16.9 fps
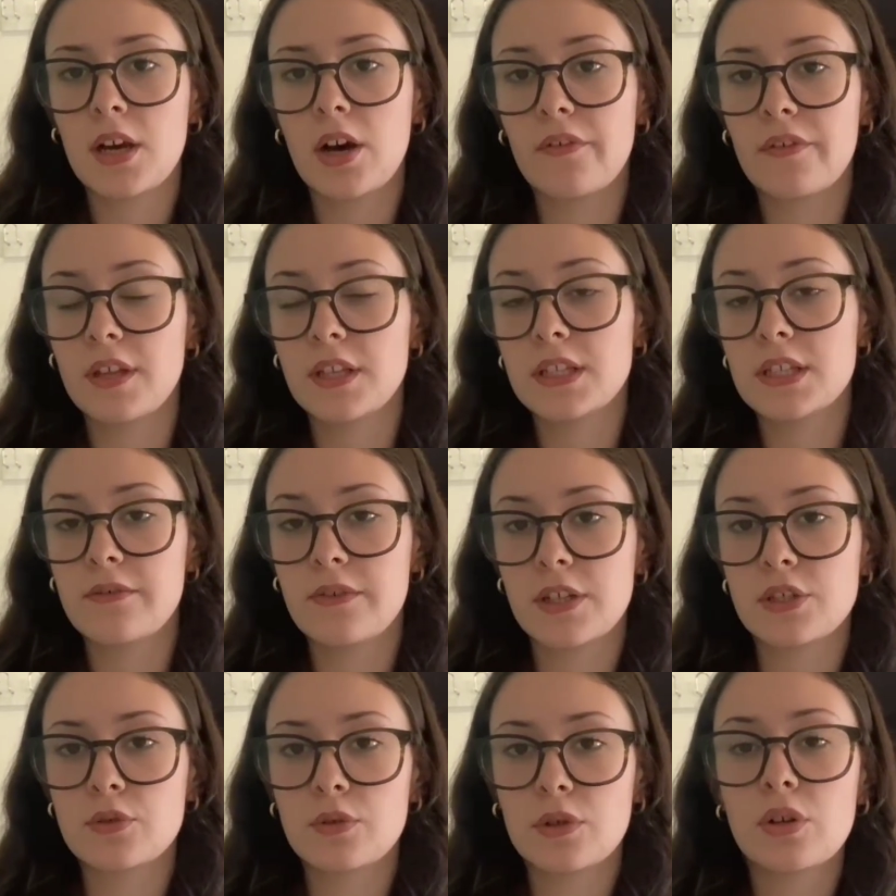of the
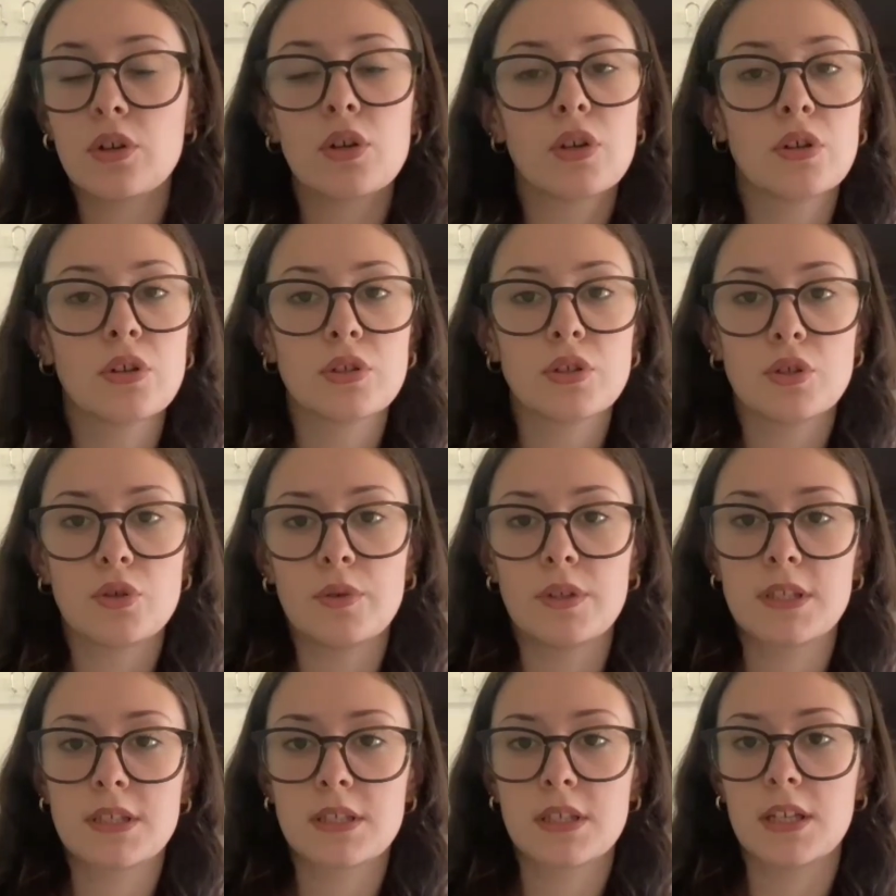individual to
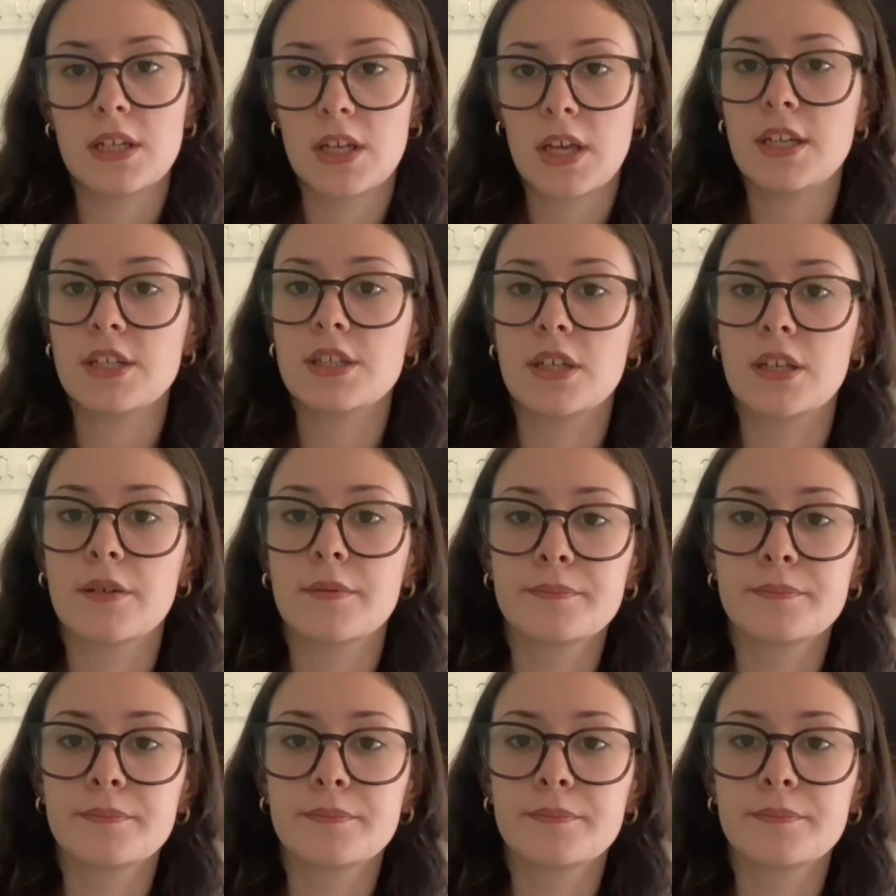its education.